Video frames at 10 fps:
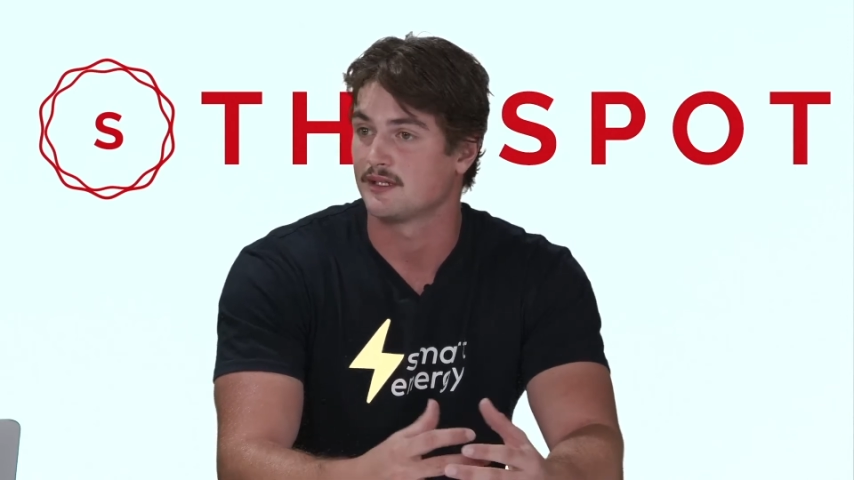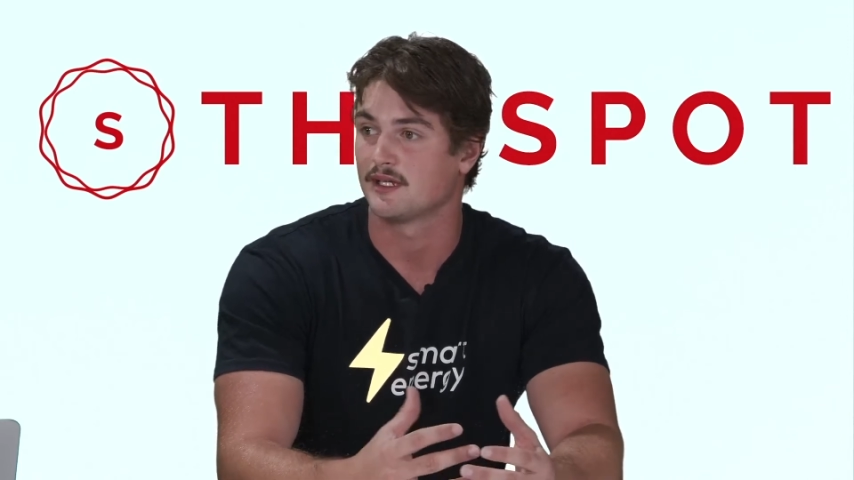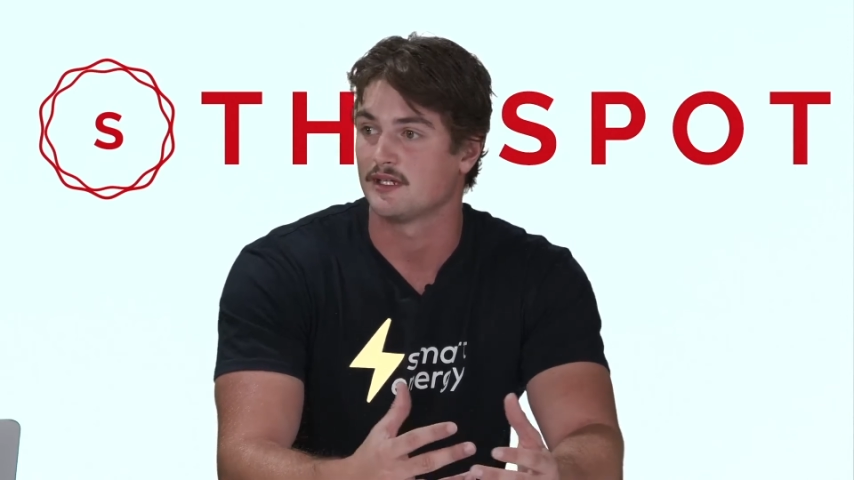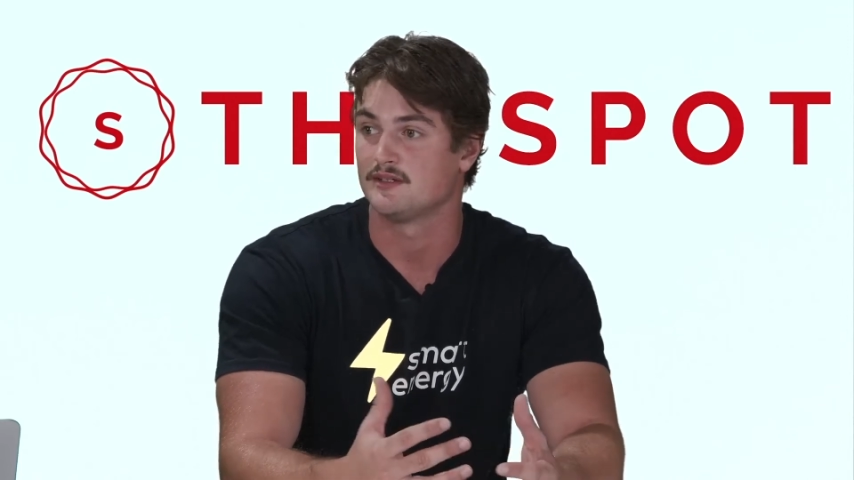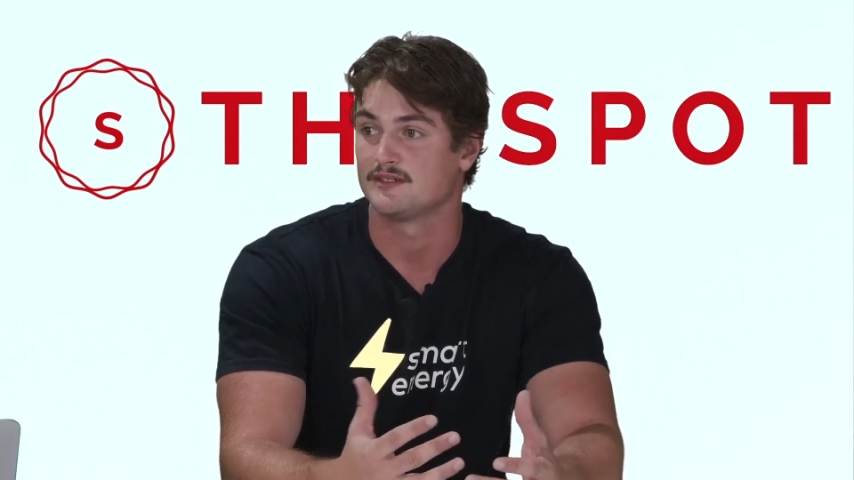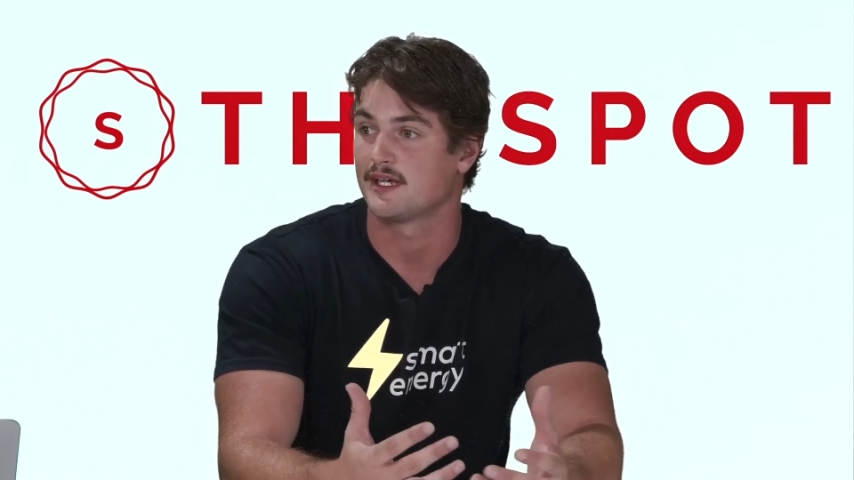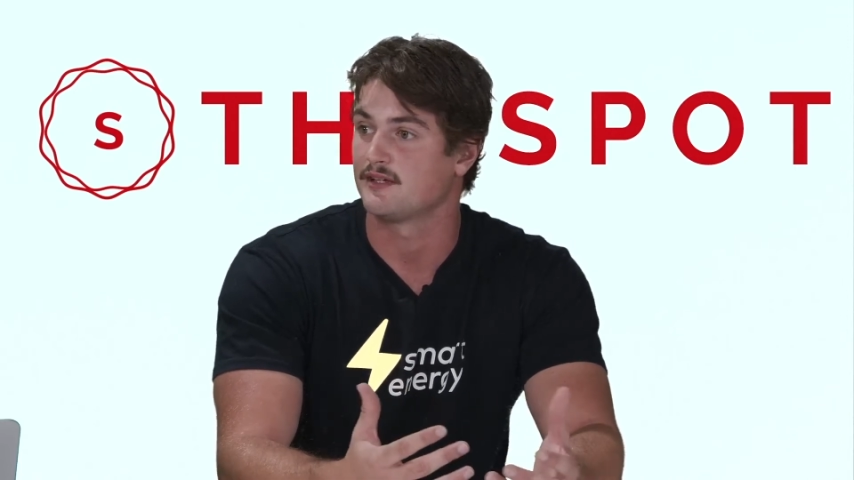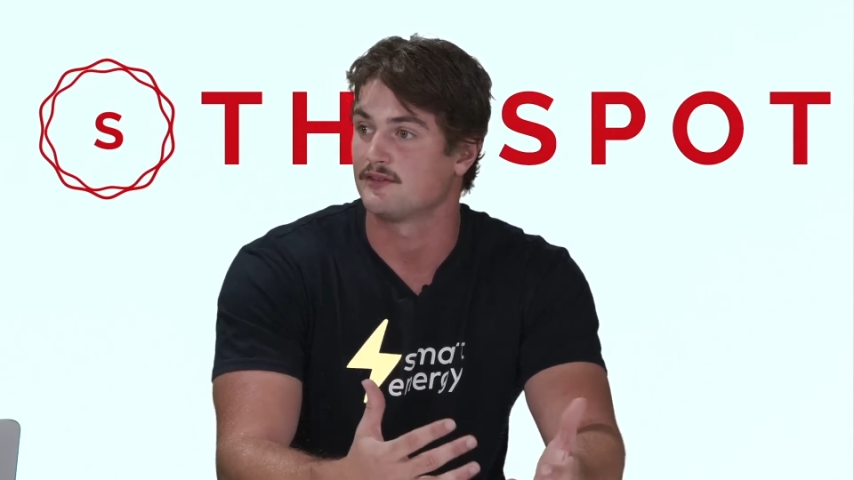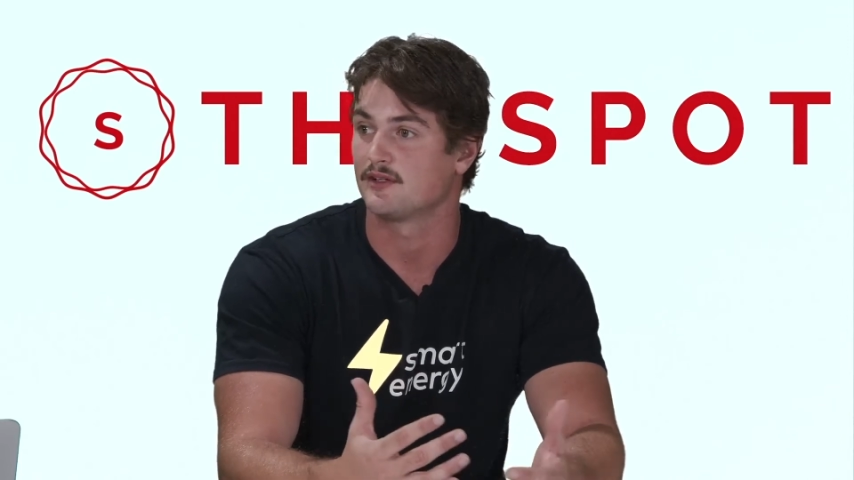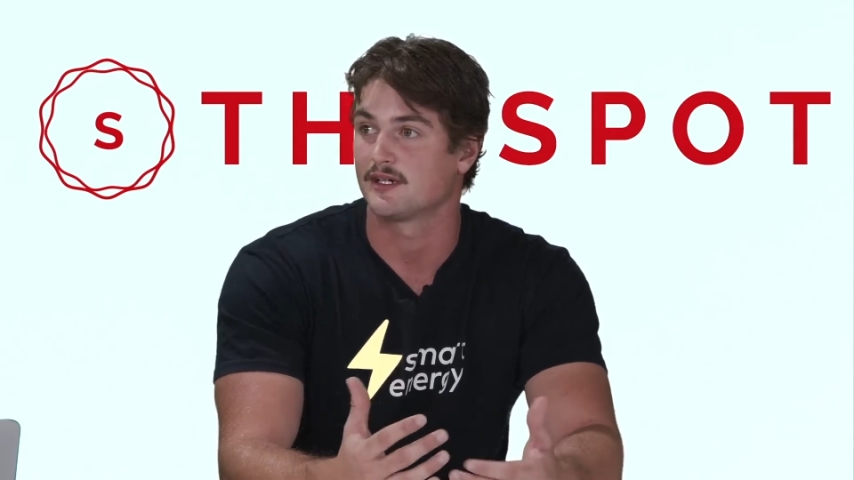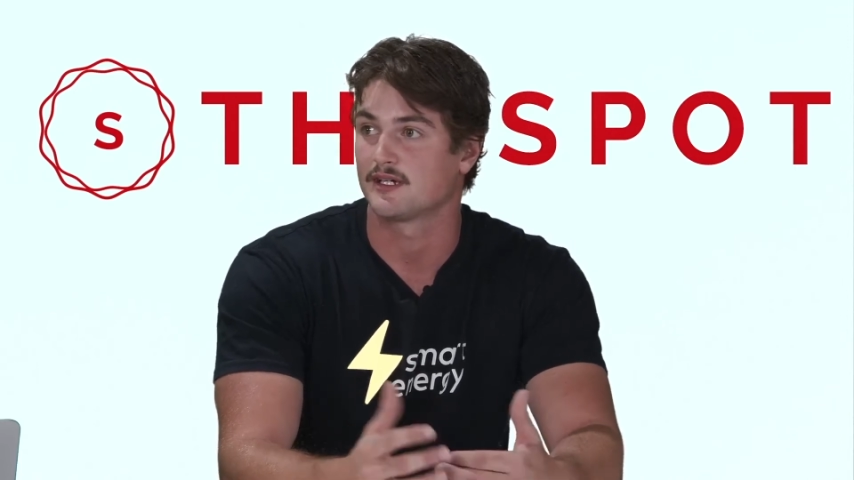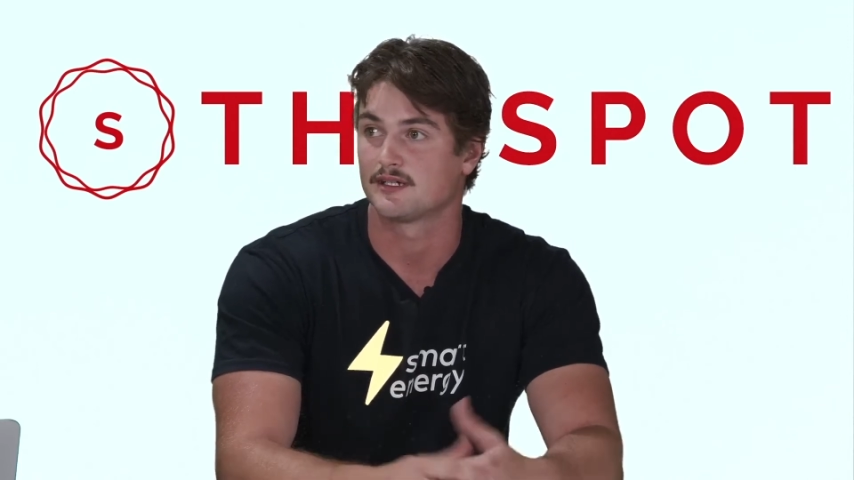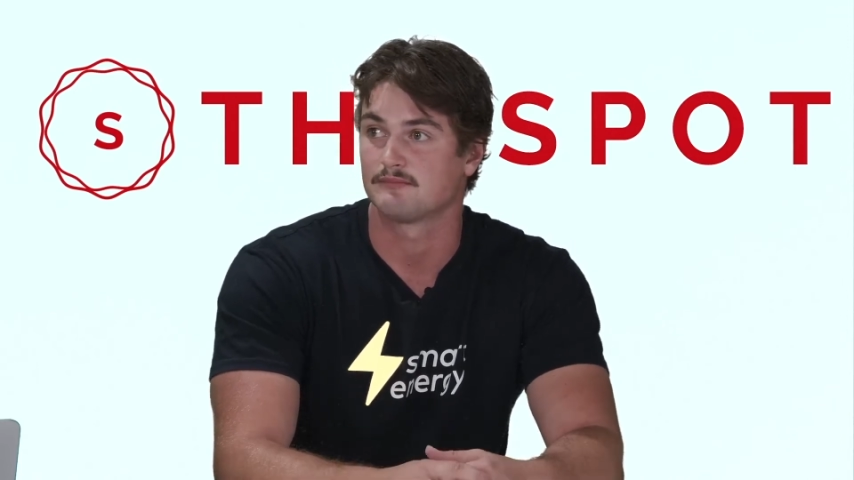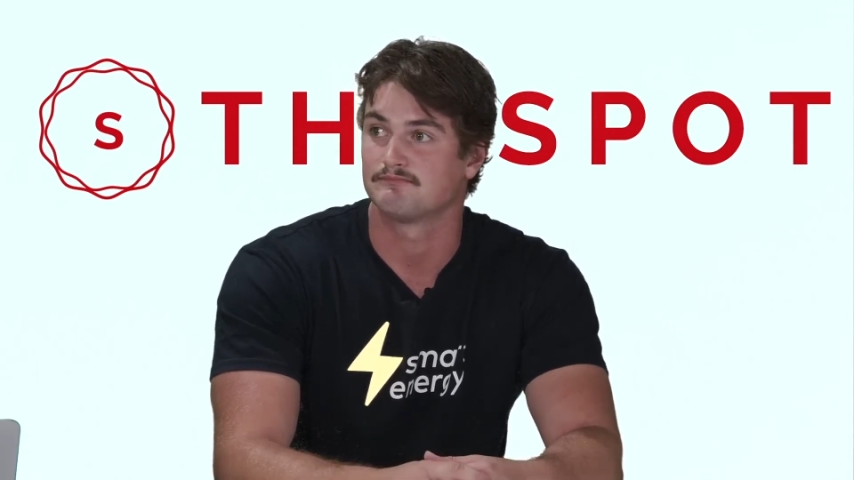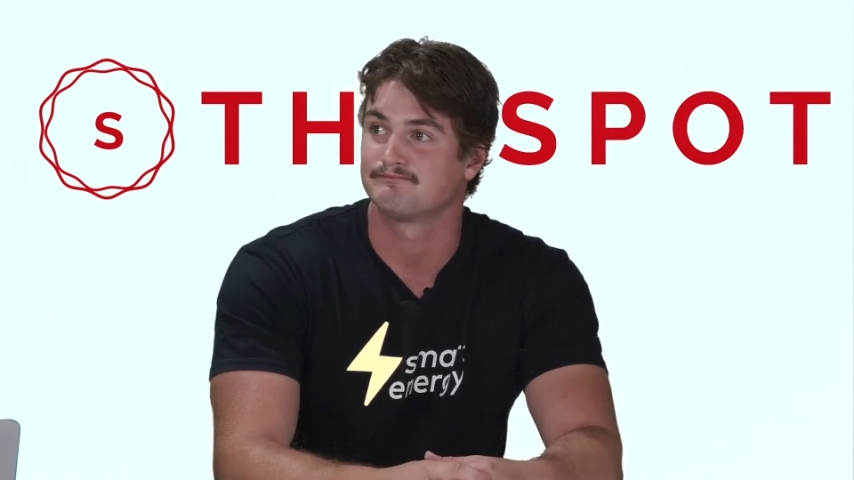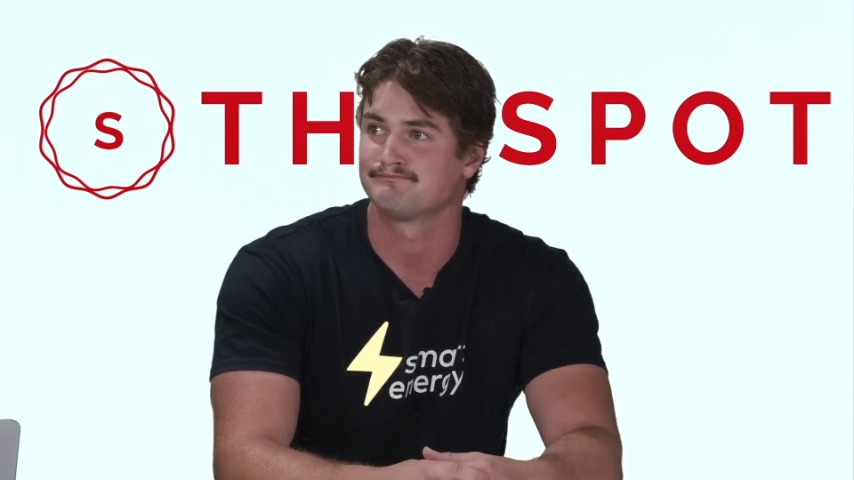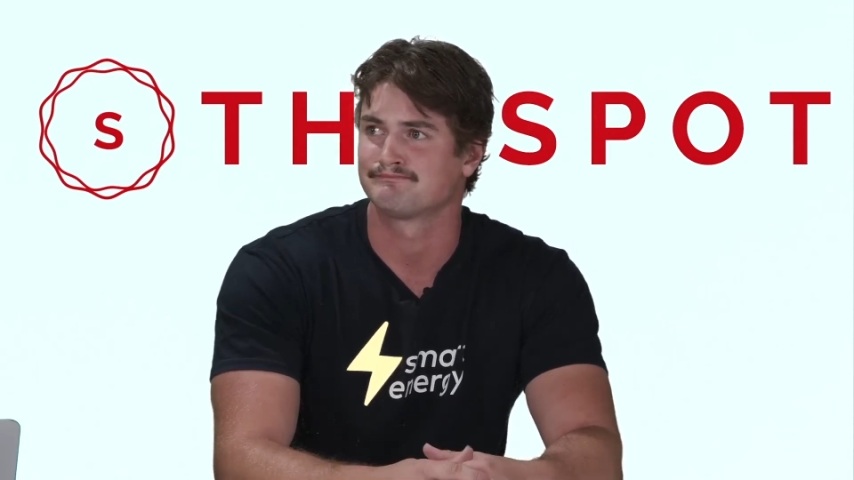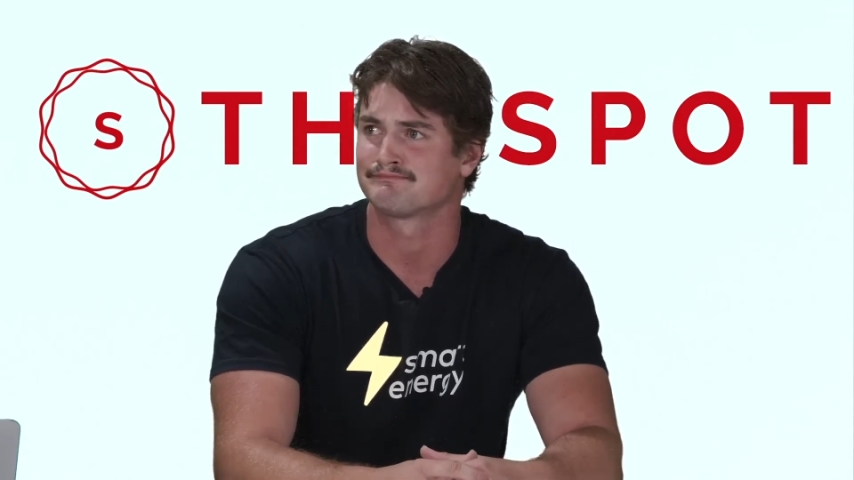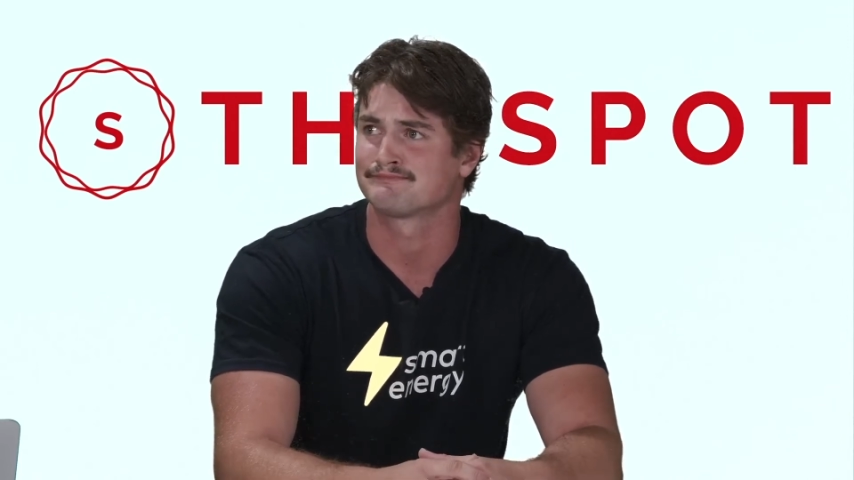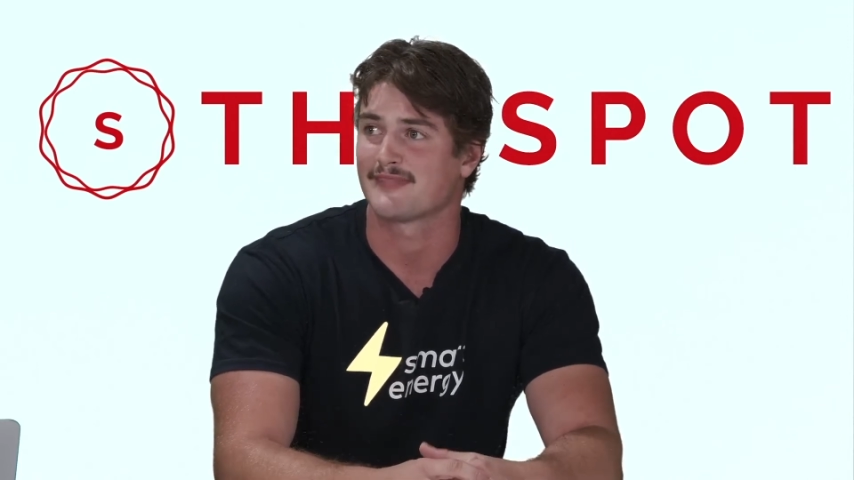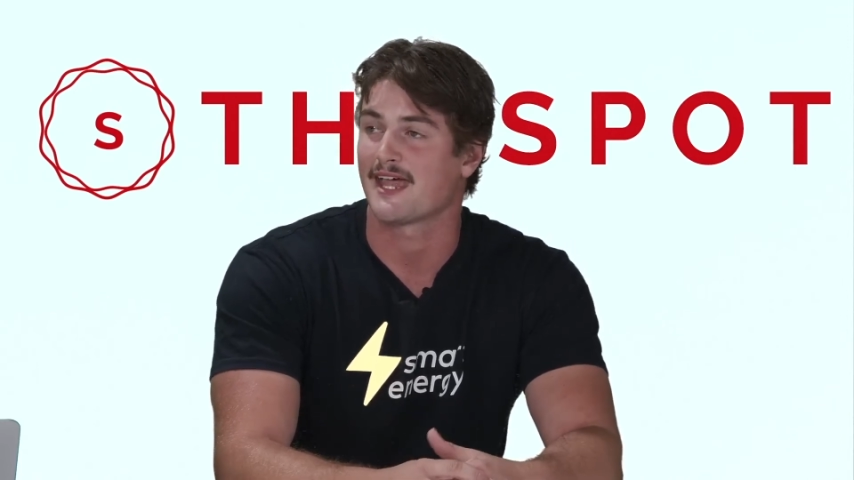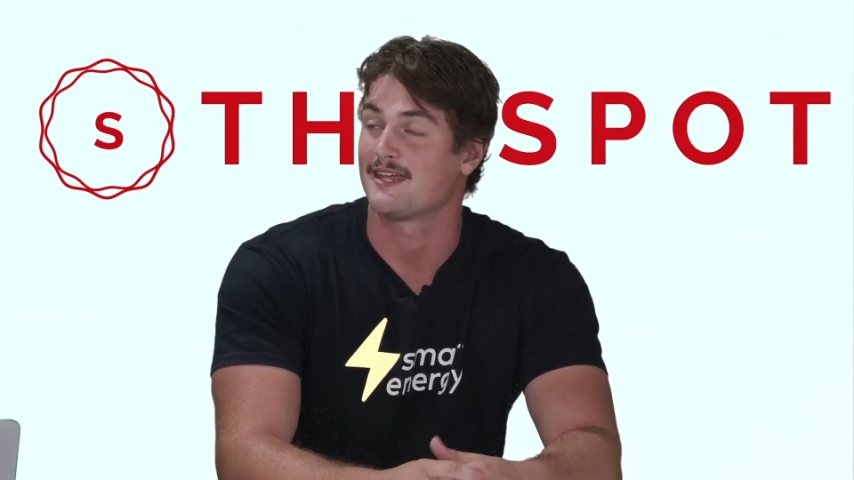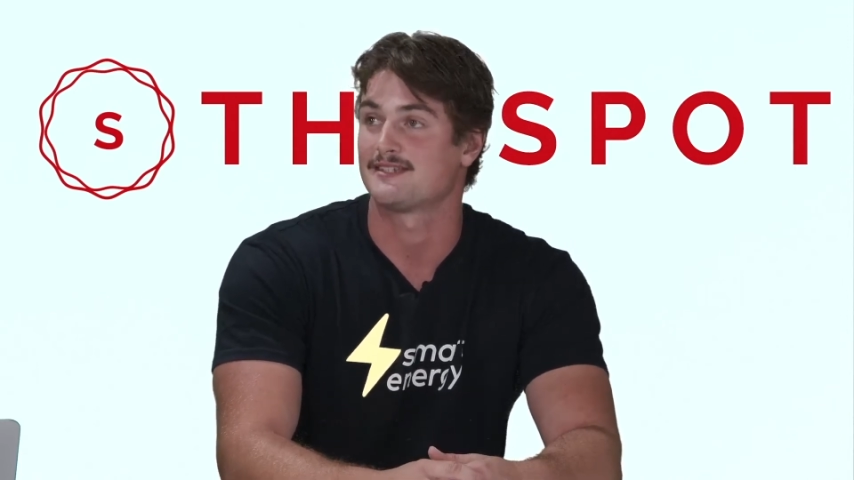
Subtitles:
you save like 8